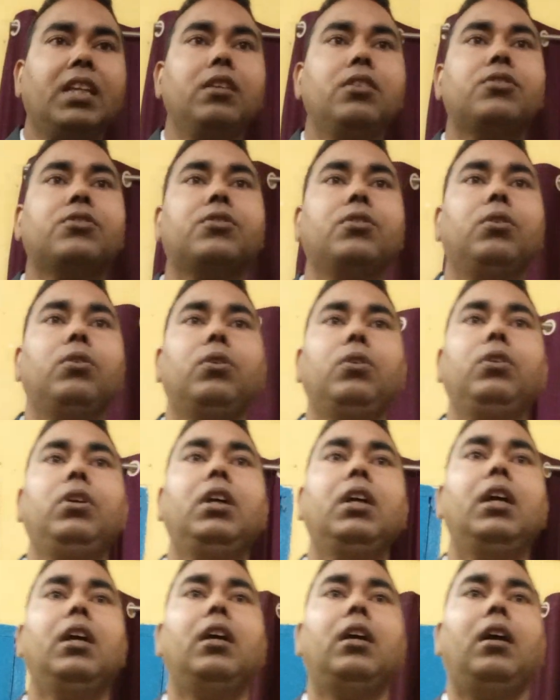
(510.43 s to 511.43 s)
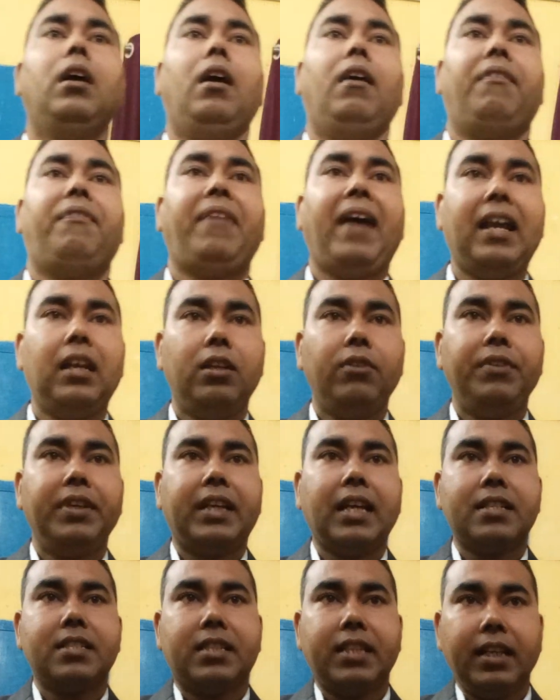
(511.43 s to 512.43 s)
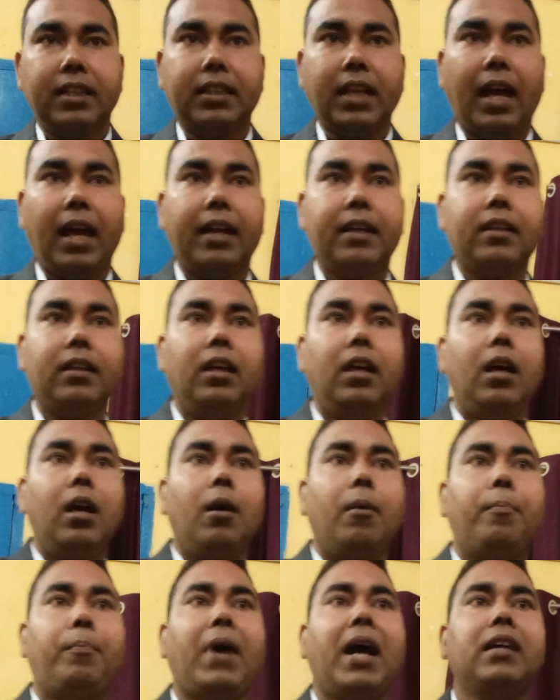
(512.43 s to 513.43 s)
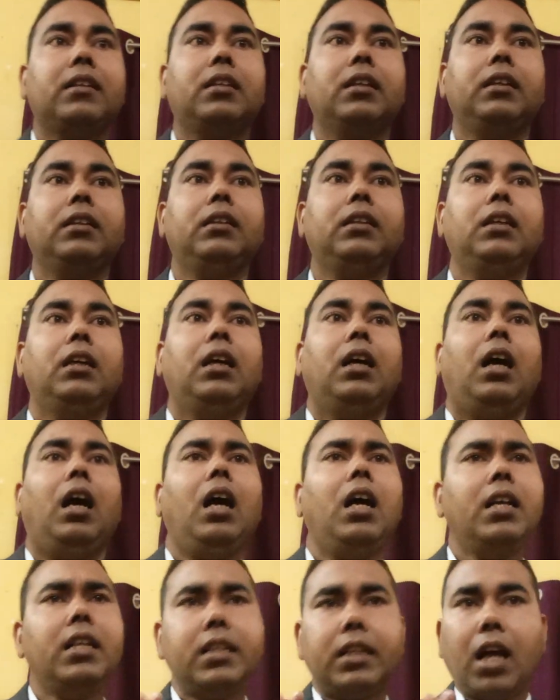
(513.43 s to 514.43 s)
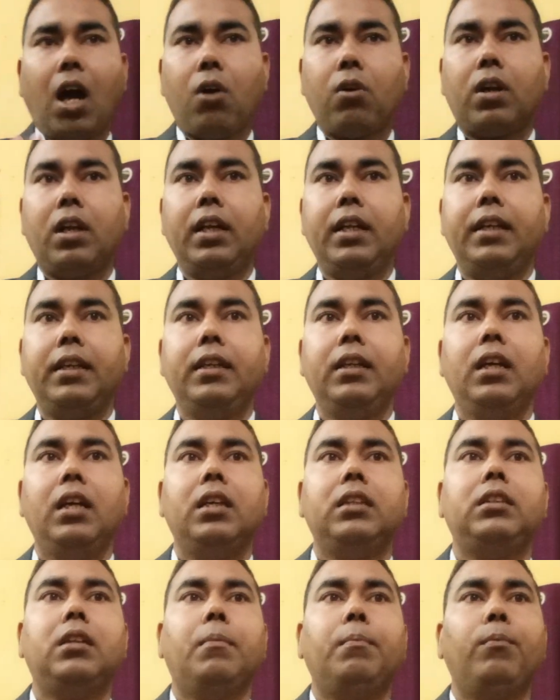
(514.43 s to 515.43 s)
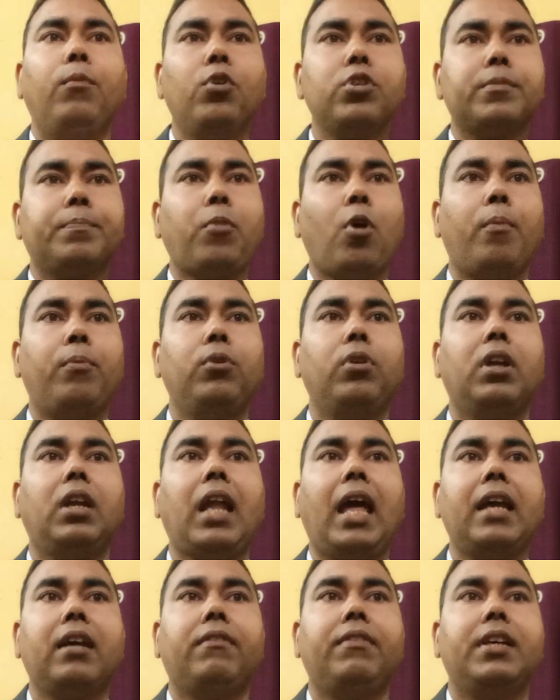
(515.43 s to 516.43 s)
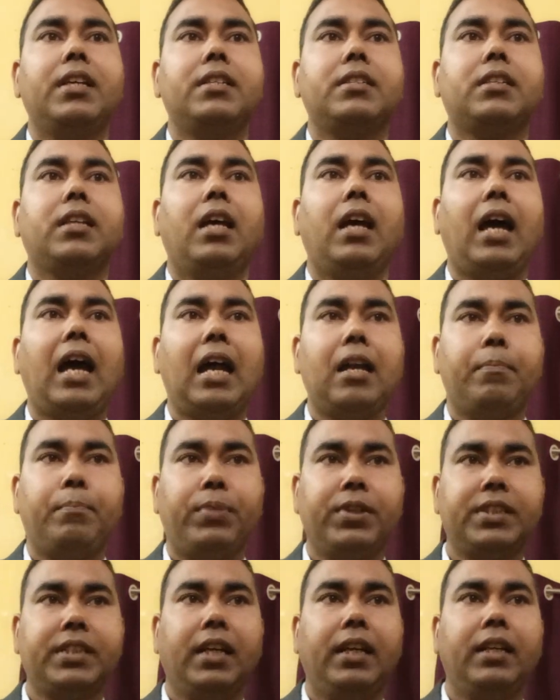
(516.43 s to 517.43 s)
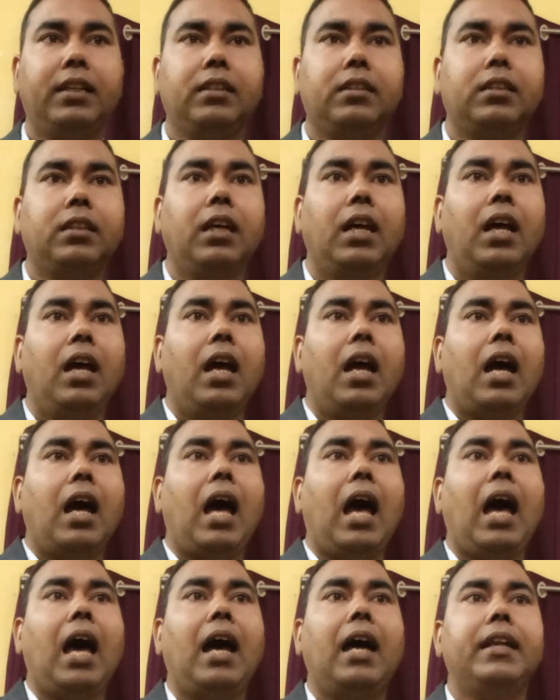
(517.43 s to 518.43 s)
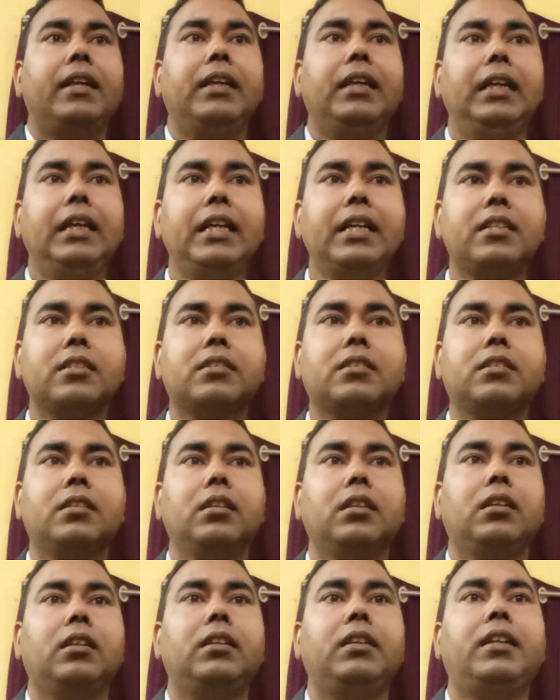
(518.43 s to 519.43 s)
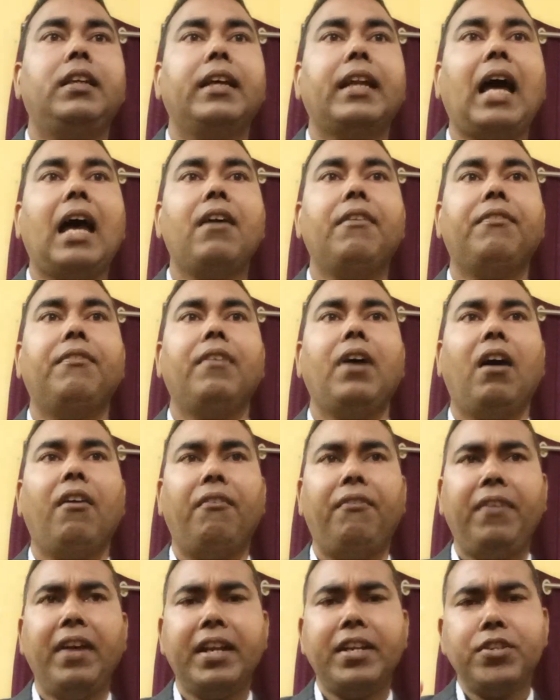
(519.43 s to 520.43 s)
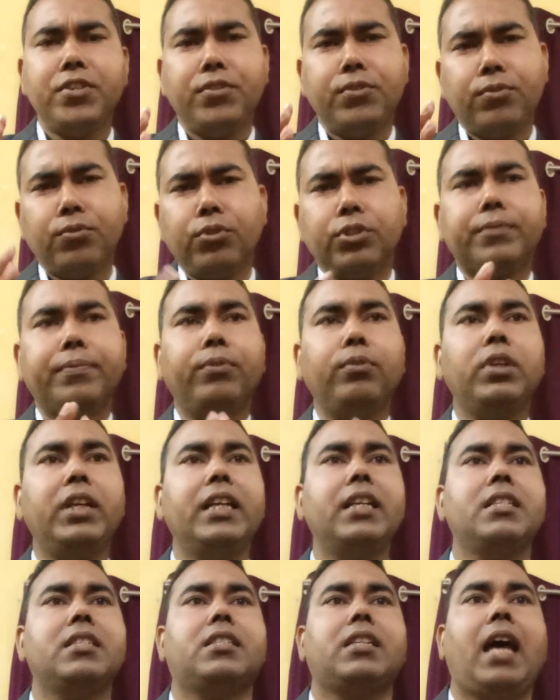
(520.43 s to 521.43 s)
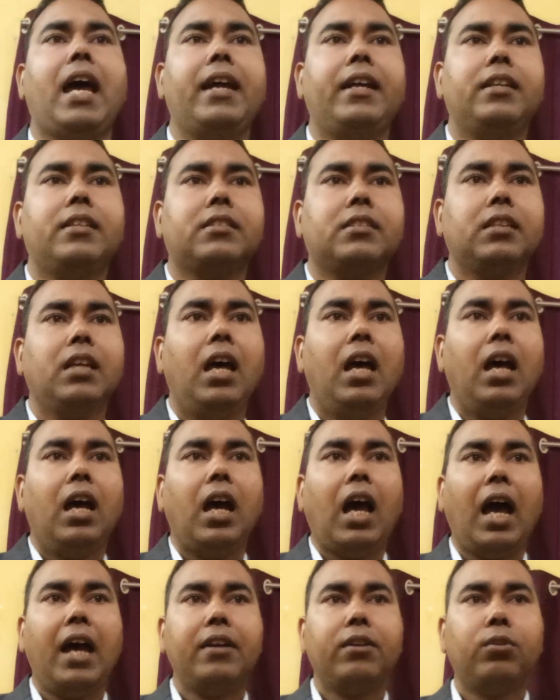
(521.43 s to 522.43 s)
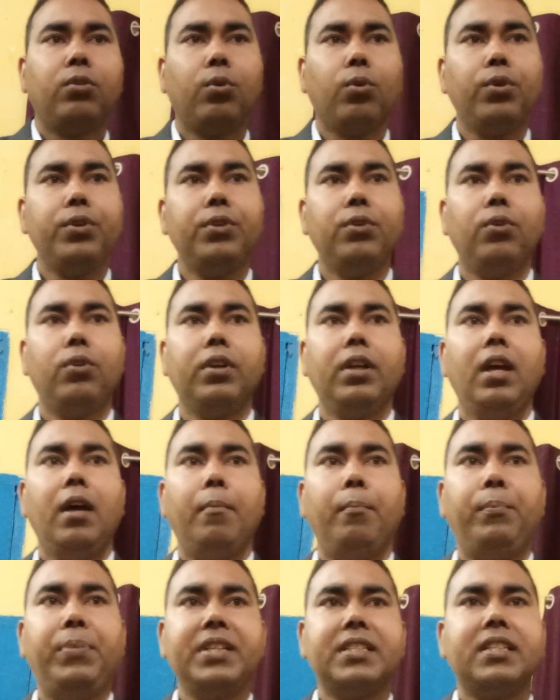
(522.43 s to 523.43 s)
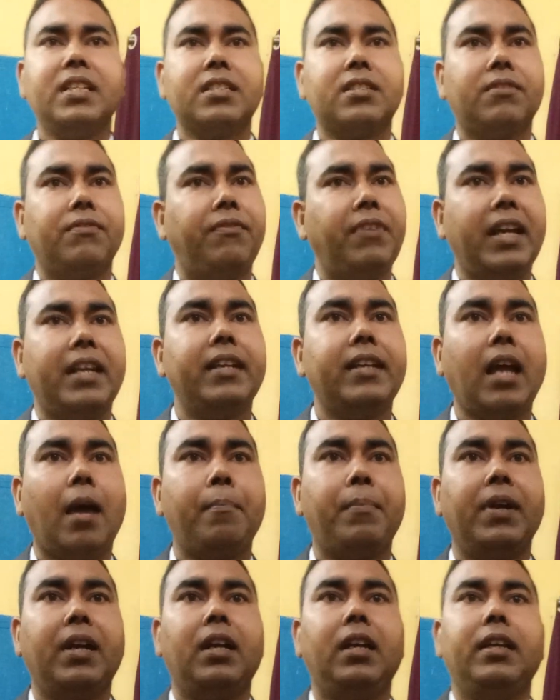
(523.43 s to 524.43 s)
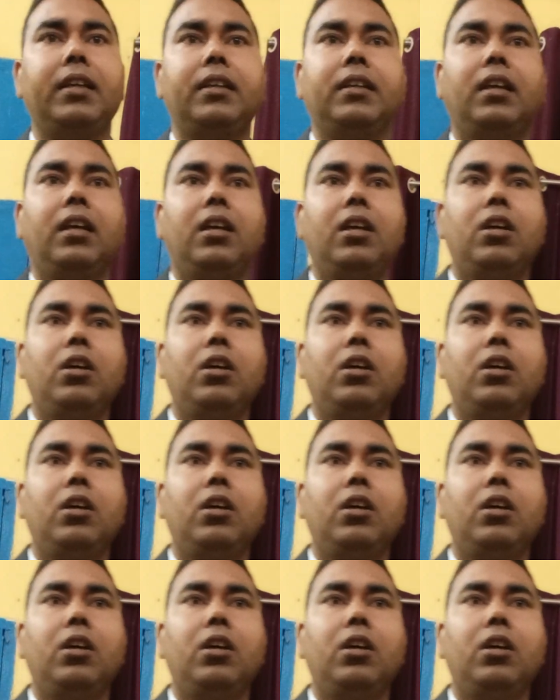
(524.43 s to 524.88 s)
So finally we can say that Python undoubtedly the most popular language at present, and it's derive a very useful insights and grow your business very rapidly.